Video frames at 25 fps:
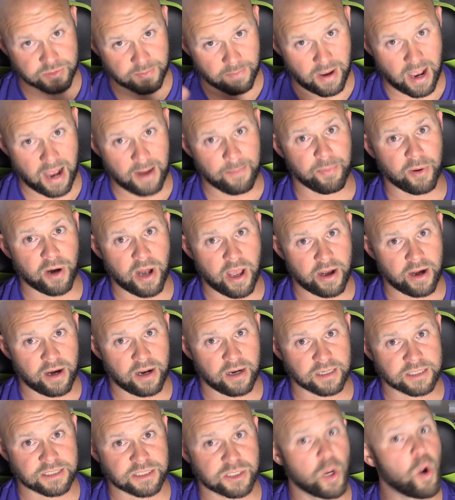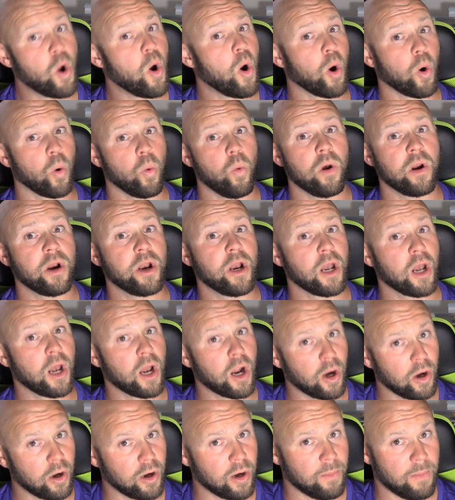my products or wanted to
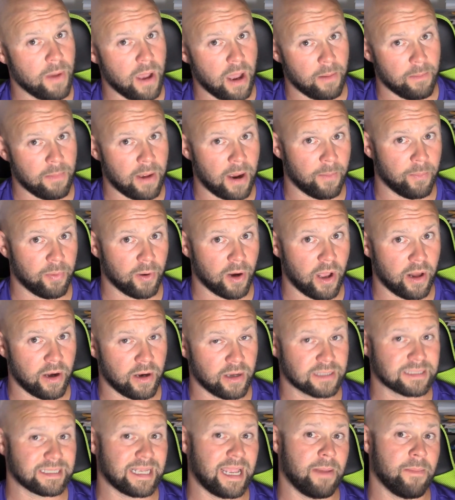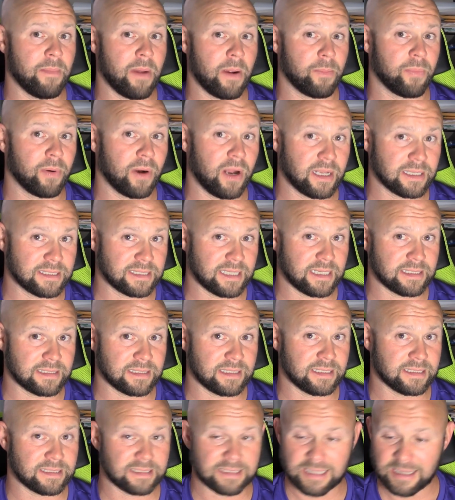learn about my products and my
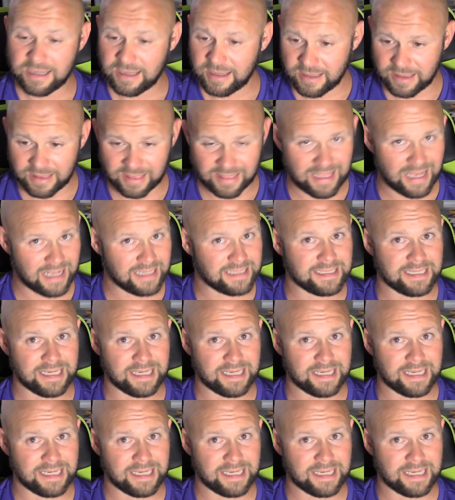processes. That's